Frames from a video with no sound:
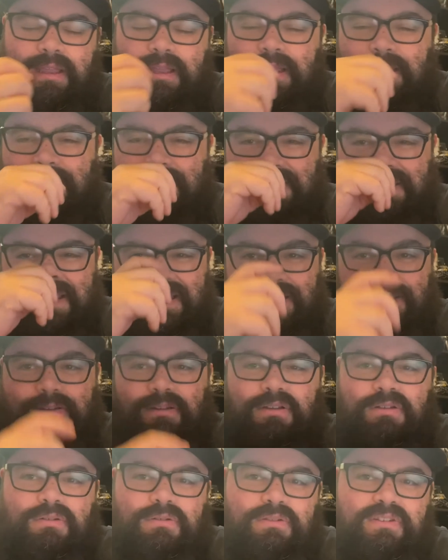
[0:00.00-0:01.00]
Like,
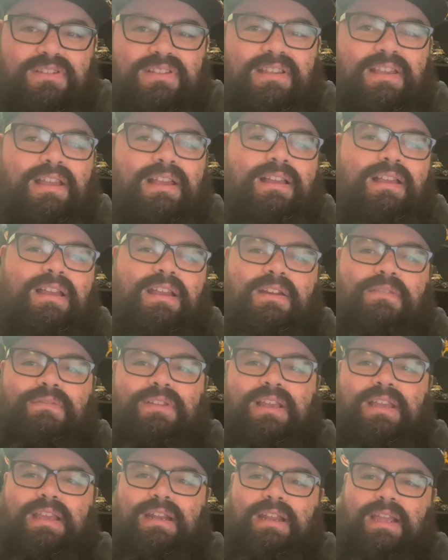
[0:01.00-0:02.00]
oh, it's got kind of
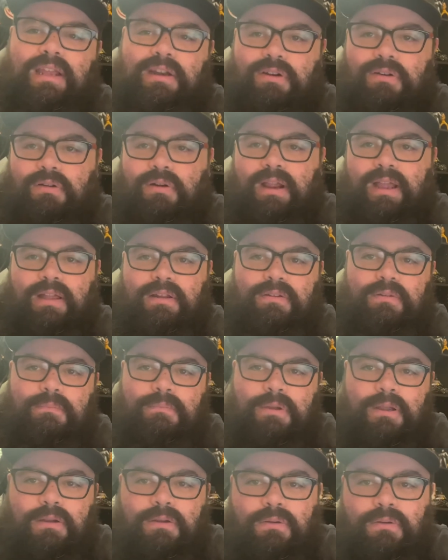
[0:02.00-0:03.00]
like an Edgar Allan
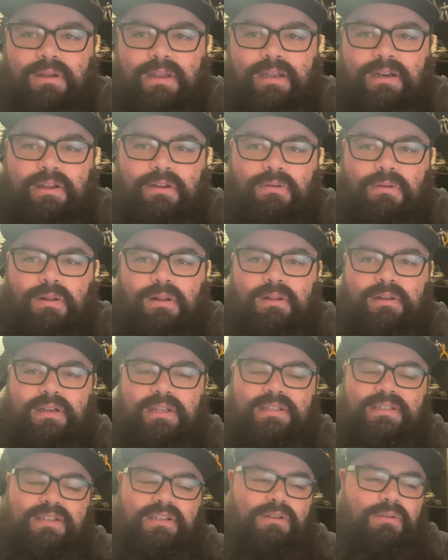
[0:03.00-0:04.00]
Poe kind of quality
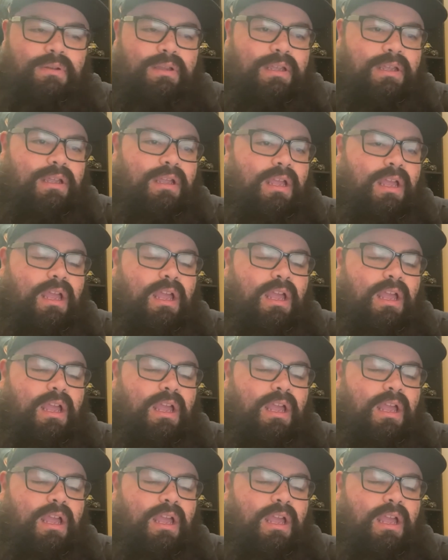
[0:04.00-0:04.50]
to it.